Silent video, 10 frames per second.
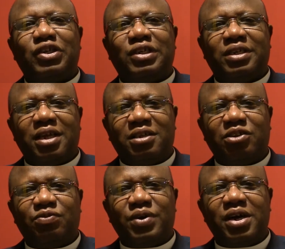
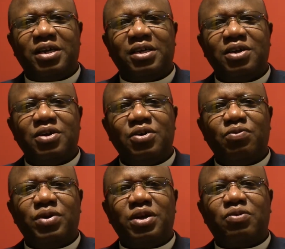satisfied
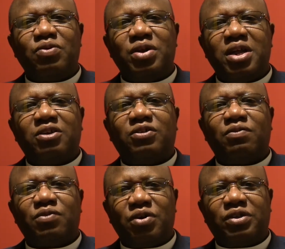with the goodness
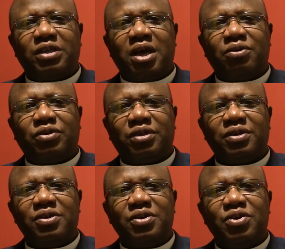of God's house.
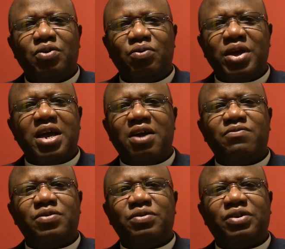We
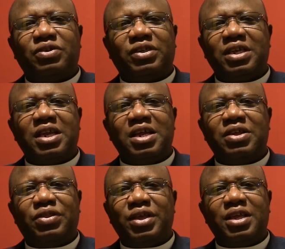haven't seen
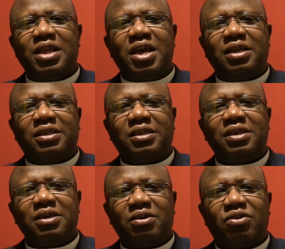anything yet.
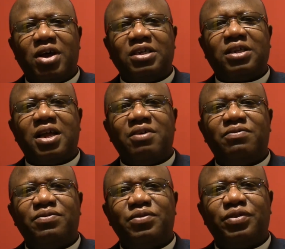Christ's
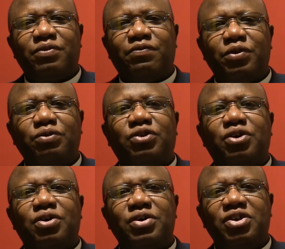life, the
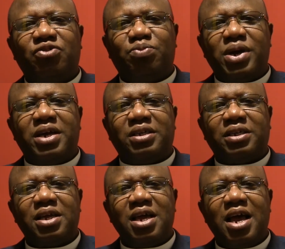future is bright,
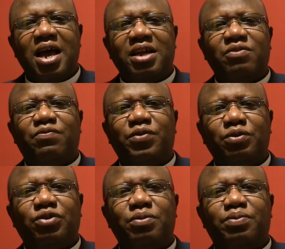and the
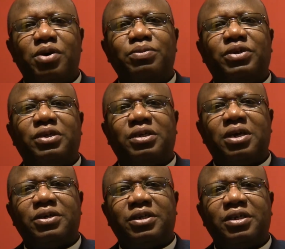future promises
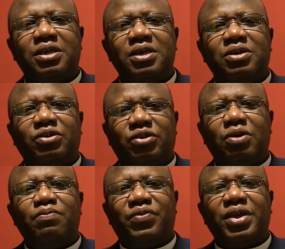us
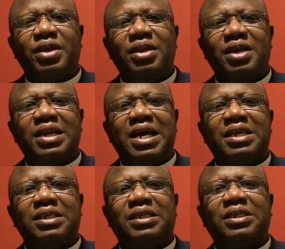something
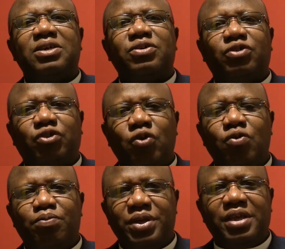that is
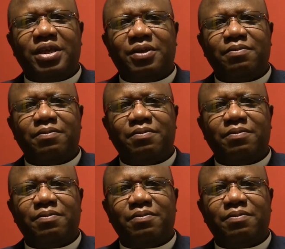so big.